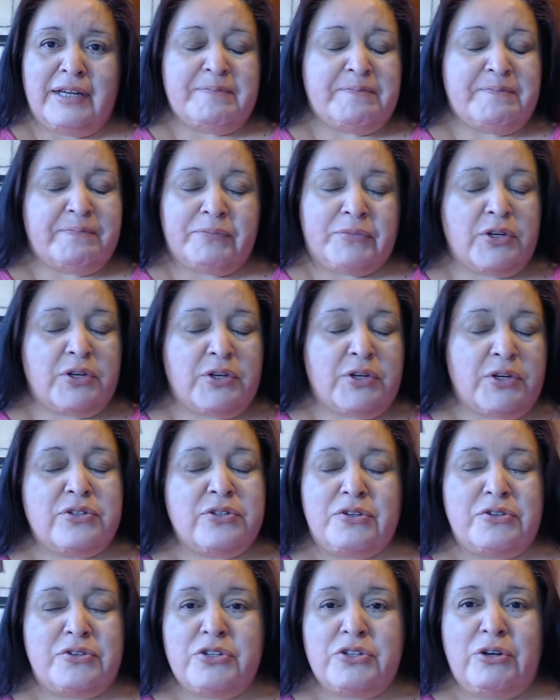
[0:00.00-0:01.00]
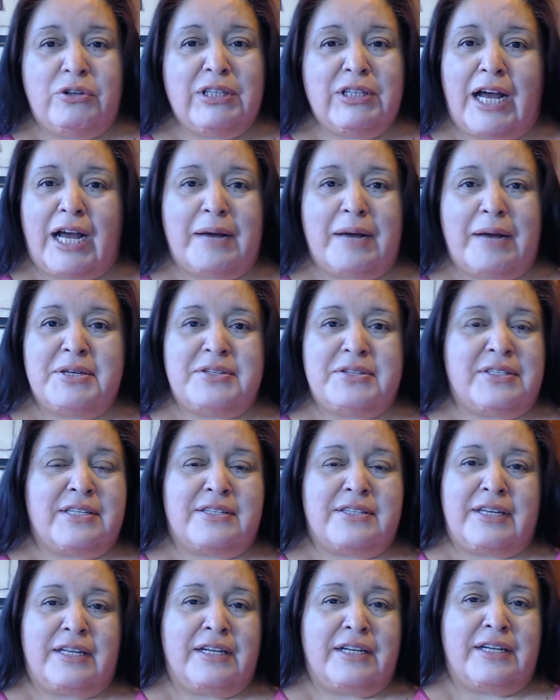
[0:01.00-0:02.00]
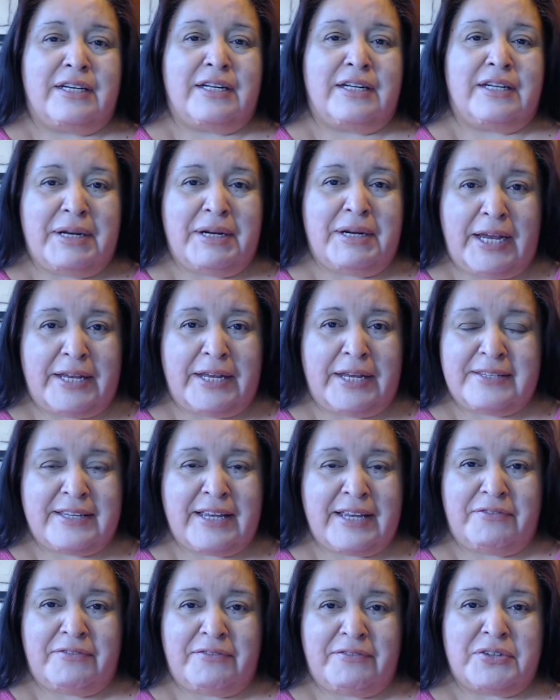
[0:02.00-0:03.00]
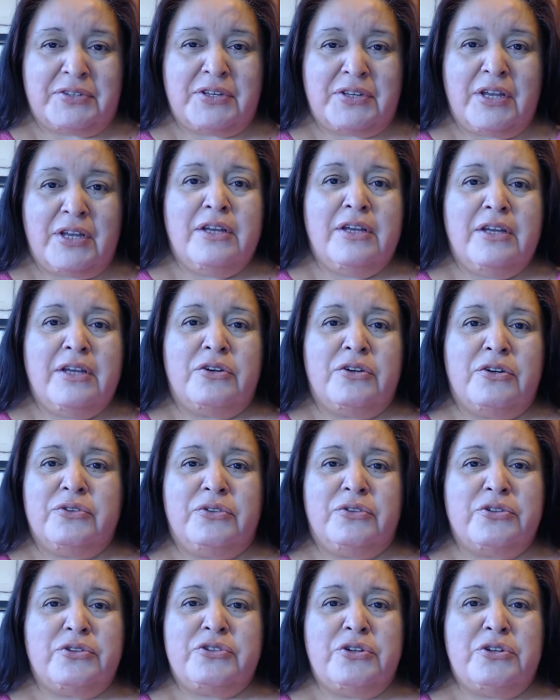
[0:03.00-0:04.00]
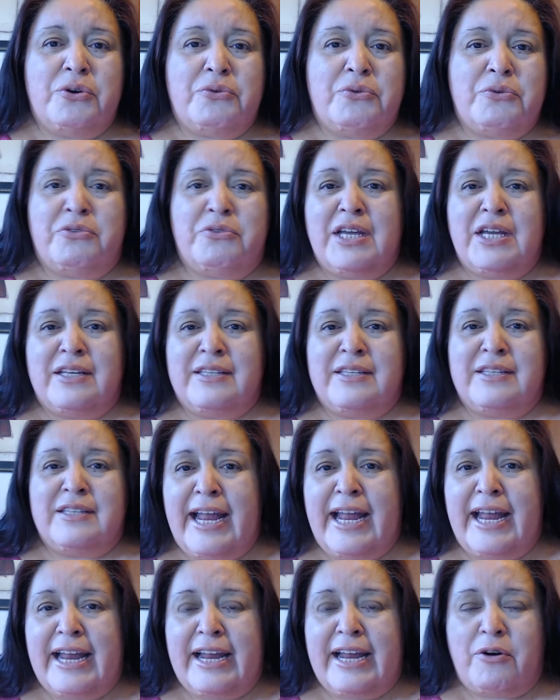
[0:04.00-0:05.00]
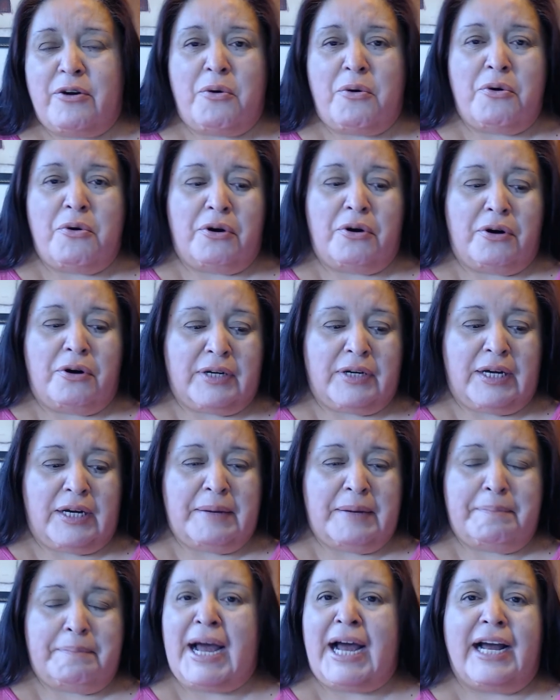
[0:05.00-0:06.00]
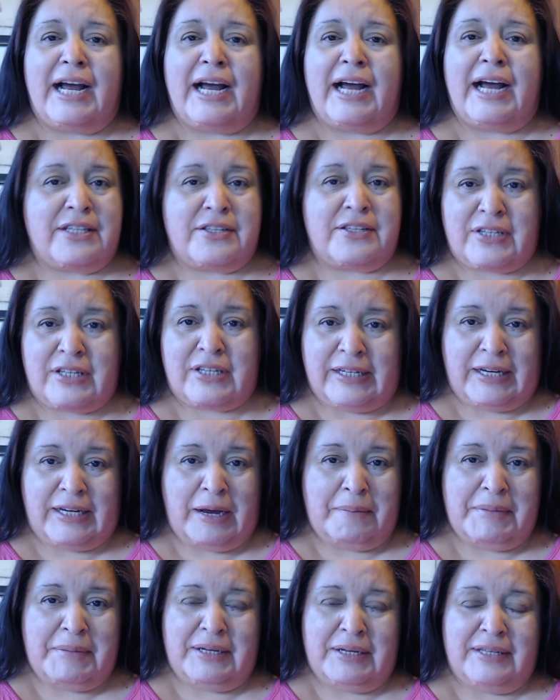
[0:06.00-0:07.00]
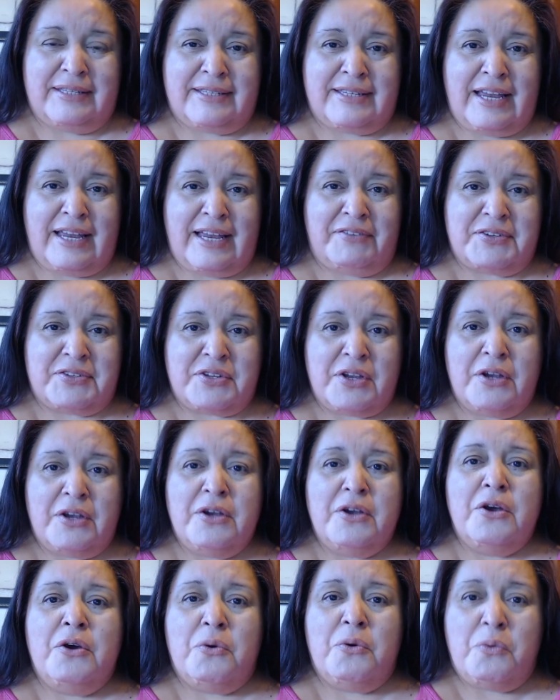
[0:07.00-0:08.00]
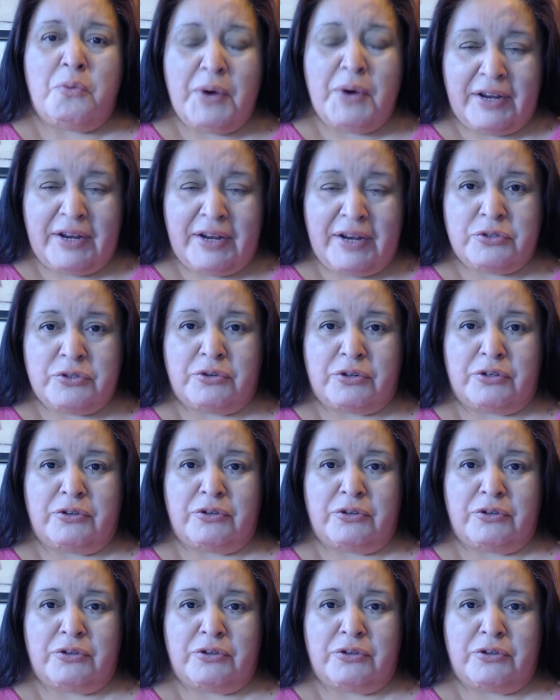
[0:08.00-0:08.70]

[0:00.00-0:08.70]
There's there's no lobbyist that's going to come in and, and, save us. There there's no think tank or a PAC that's going to come in and save us we have to do our own